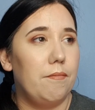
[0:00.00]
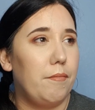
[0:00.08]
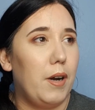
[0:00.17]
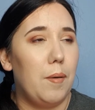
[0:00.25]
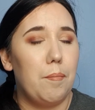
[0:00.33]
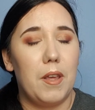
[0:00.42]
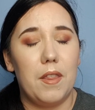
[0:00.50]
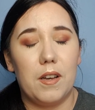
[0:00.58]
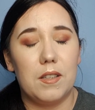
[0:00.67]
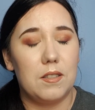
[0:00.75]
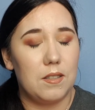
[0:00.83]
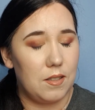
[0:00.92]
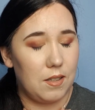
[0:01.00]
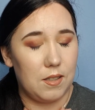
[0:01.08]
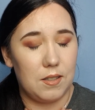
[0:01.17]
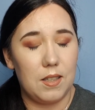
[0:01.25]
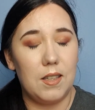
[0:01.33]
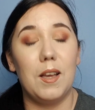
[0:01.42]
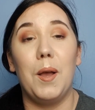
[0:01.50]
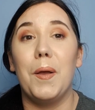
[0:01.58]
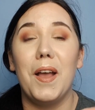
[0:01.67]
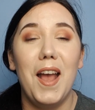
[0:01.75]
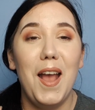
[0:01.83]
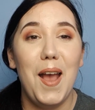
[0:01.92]
pardon me, that is disgusting.
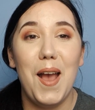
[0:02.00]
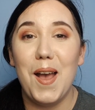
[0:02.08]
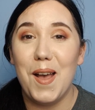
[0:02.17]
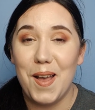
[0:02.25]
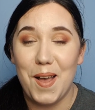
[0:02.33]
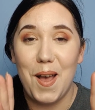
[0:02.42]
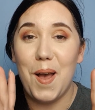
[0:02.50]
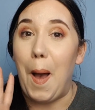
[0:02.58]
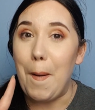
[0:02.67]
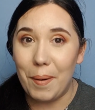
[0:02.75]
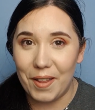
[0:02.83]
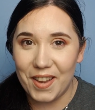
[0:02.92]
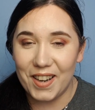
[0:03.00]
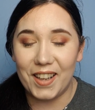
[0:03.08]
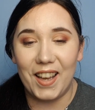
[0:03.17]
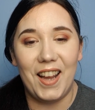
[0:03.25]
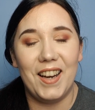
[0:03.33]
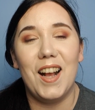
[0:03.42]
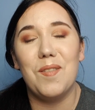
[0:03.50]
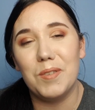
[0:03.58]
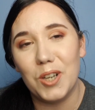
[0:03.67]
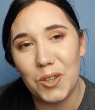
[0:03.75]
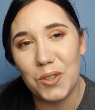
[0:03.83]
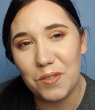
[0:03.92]
But then again, I'm
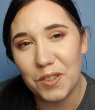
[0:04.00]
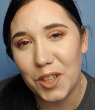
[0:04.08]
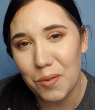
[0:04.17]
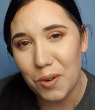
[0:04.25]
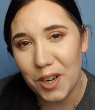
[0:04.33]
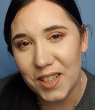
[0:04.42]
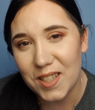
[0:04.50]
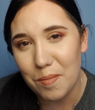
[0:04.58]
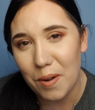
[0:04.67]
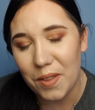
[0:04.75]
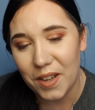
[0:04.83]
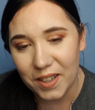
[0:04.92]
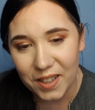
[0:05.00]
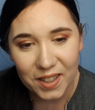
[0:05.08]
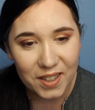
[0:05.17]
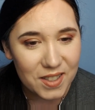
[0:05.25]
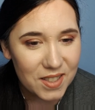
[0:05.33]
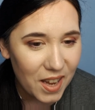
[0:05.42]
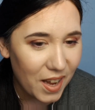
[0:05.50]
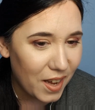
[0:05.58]
not overly worried about that, guys.